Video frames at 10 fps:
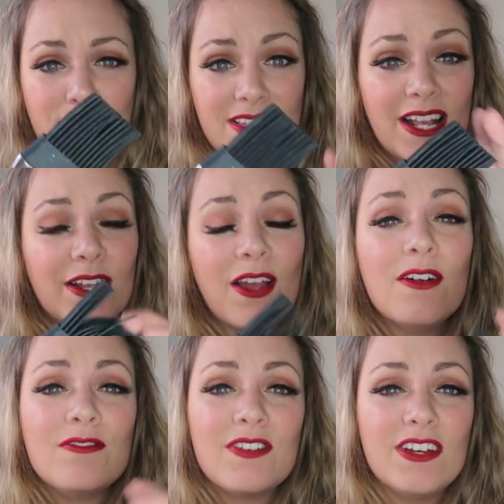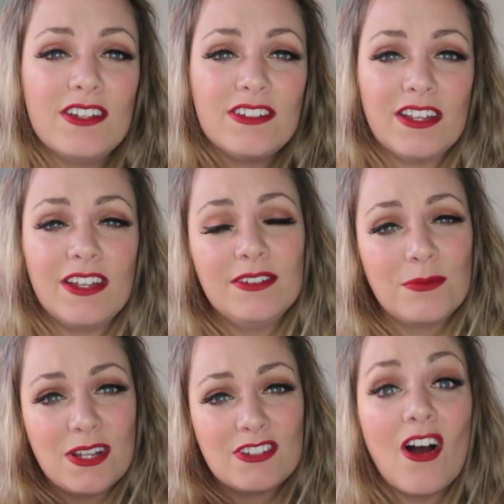silicone version,
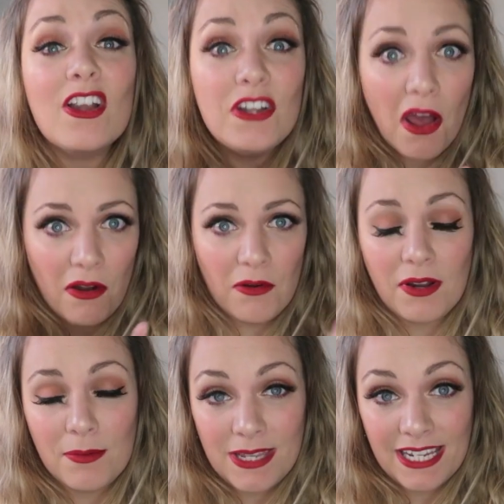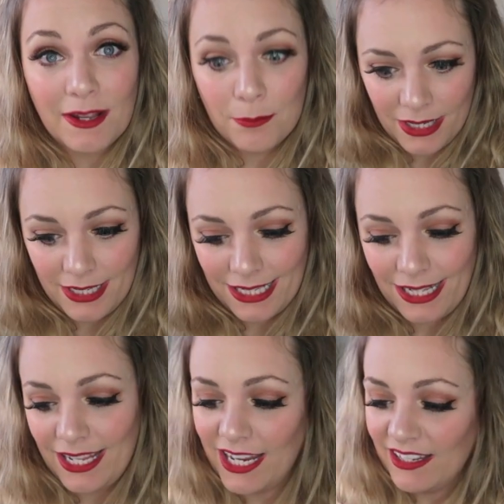which I know can be completely
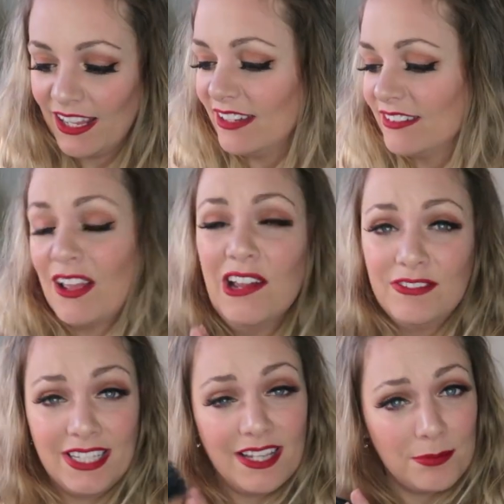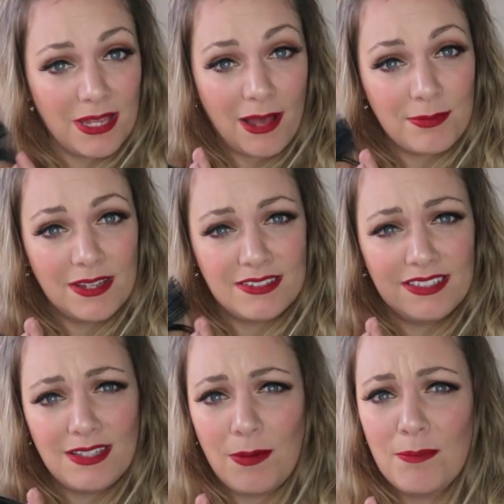clean, and hopefully I'll be happier
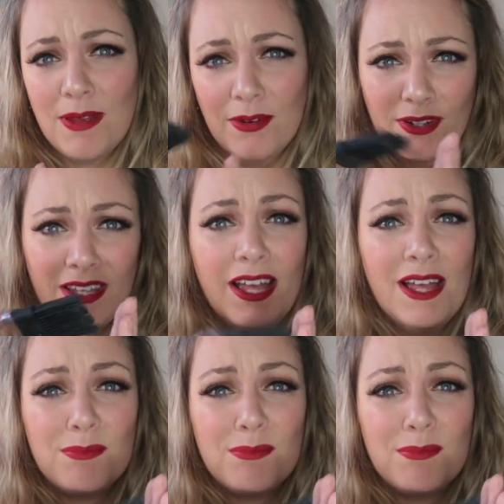to dip in milk.